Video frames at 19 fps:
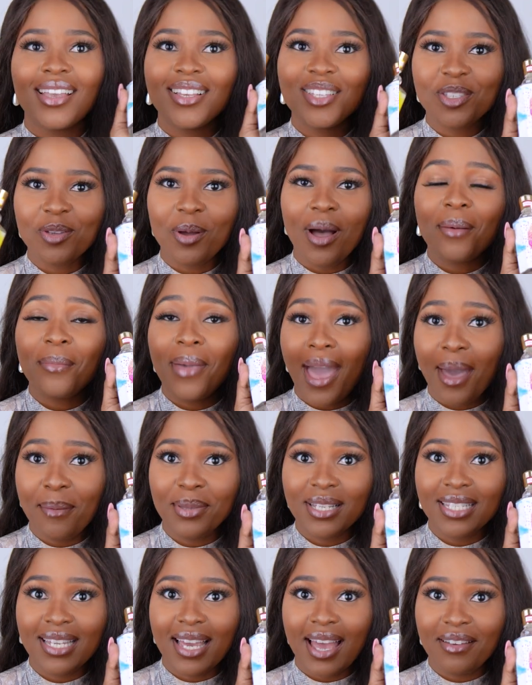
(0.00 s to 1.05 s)
So I'm
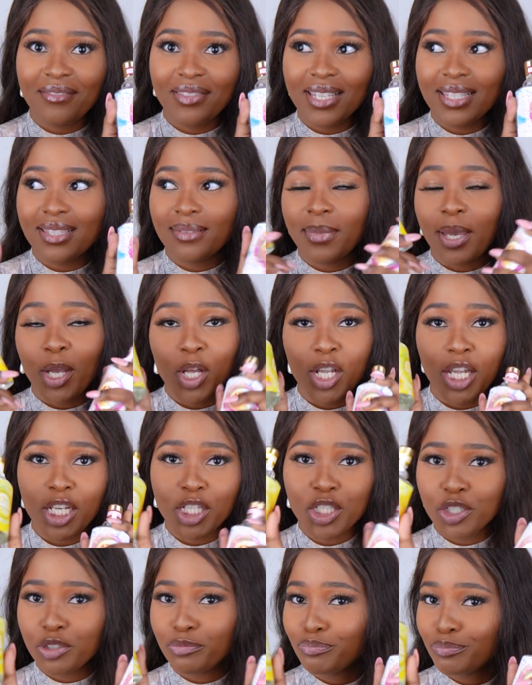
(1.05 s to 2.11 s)
happy to have these in my
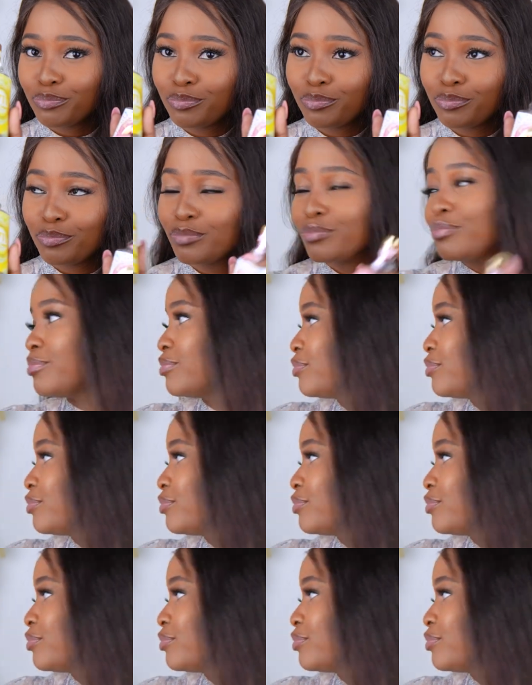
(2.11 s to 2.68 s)
collection. Mm.